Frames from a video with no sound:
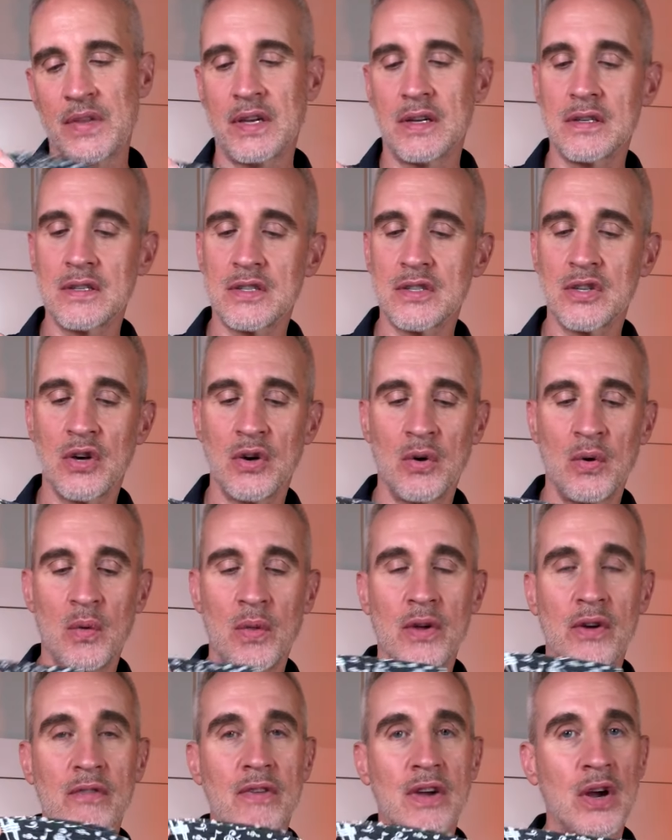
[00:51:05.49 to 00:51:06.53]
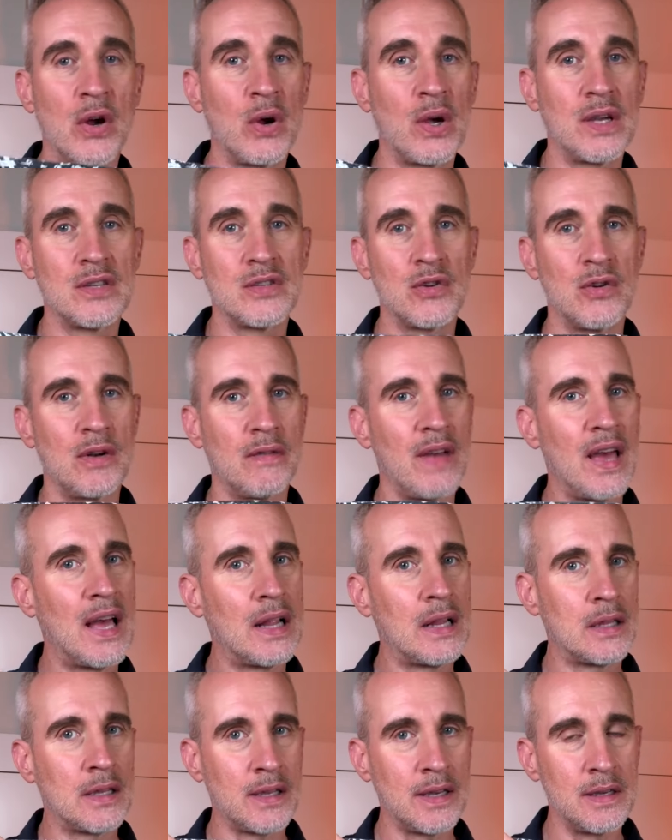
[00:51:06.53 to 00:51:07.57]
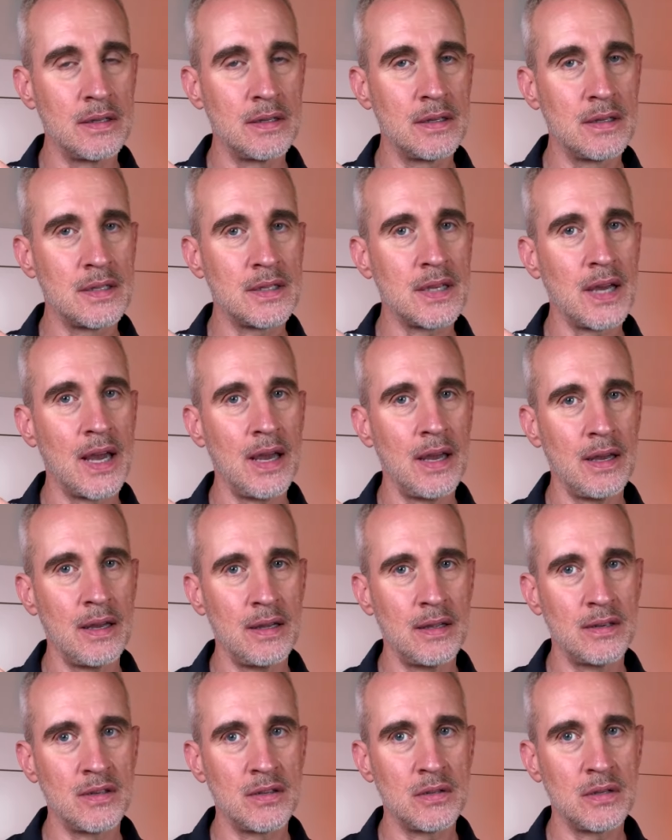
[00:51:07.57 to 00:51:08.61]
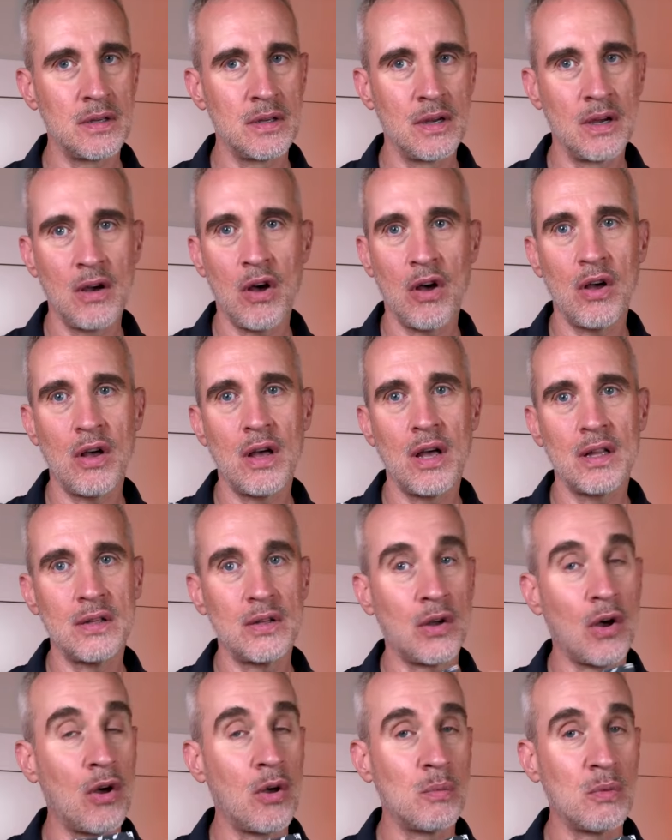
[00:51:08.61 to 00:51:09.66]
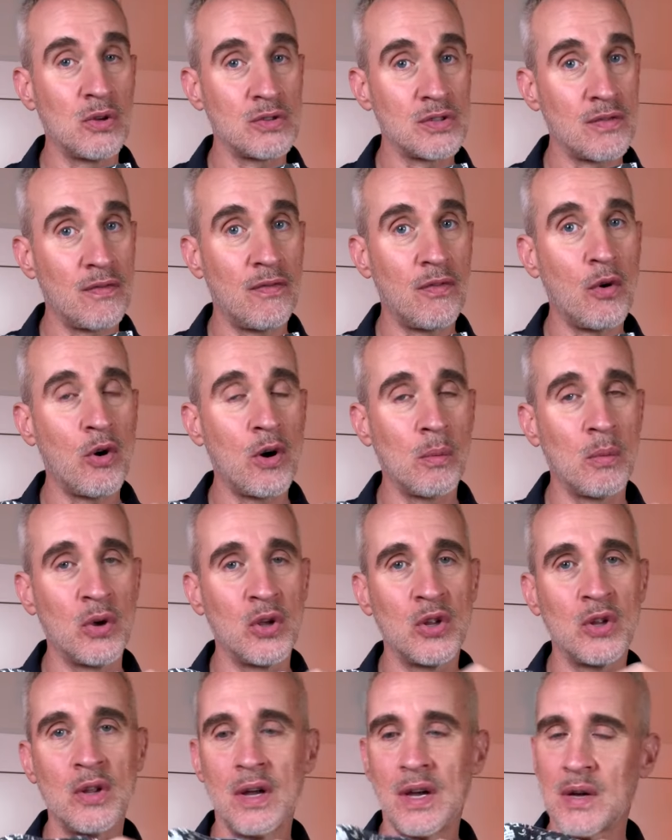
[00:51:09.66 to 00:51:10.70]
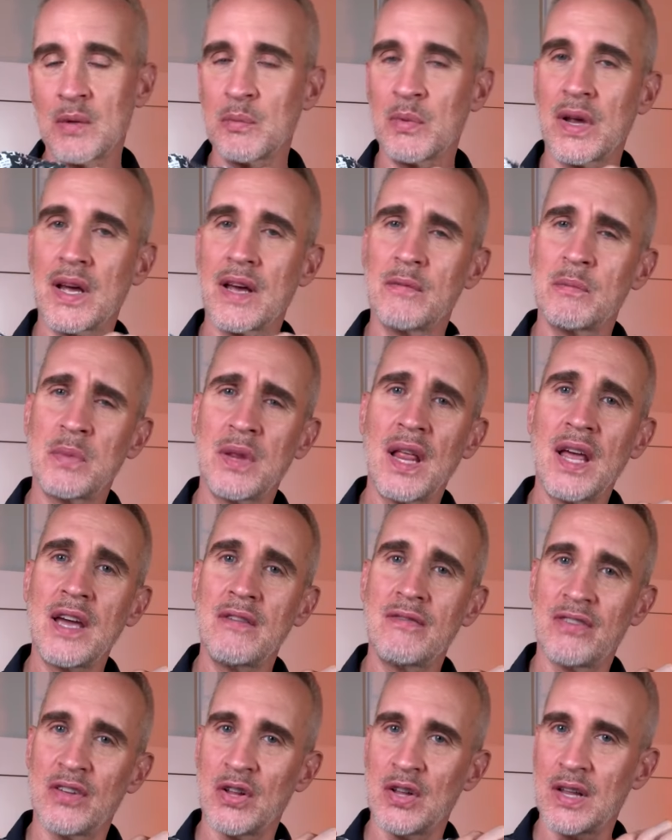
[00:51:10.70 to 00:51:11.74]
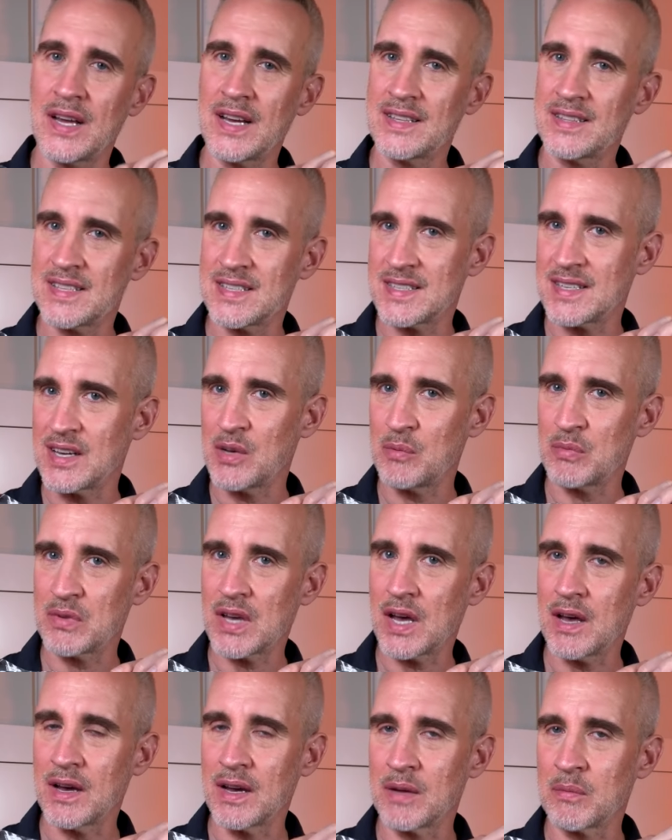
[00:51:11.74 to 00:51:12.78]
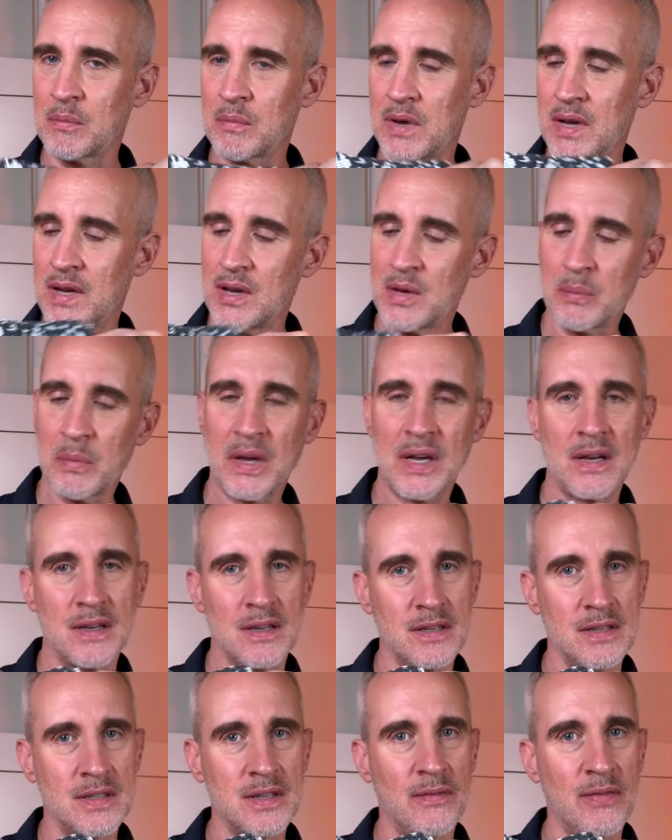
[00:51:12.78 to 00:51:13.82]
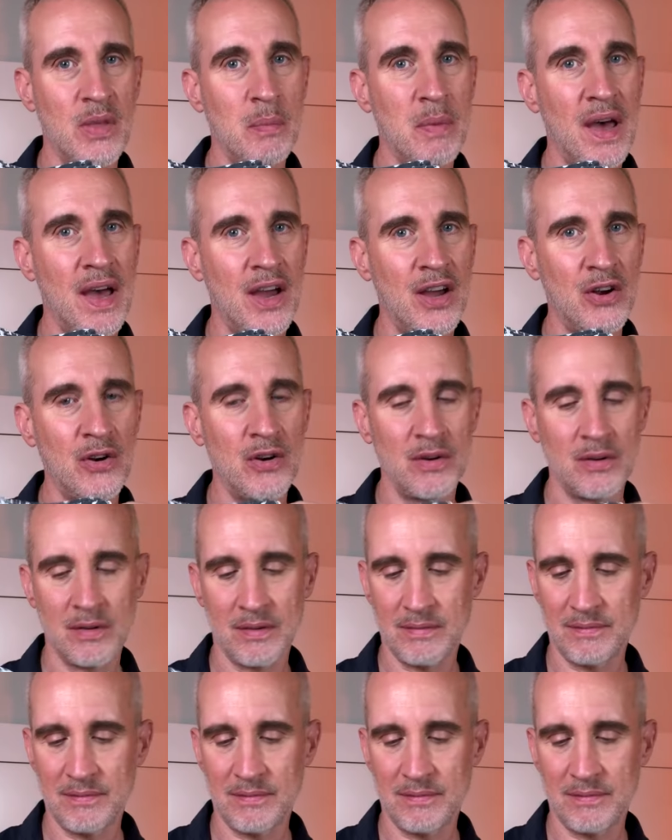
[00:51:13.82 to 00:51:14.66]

So they're very sort of elegant and almost formal, but playful at the same time because of the pattern.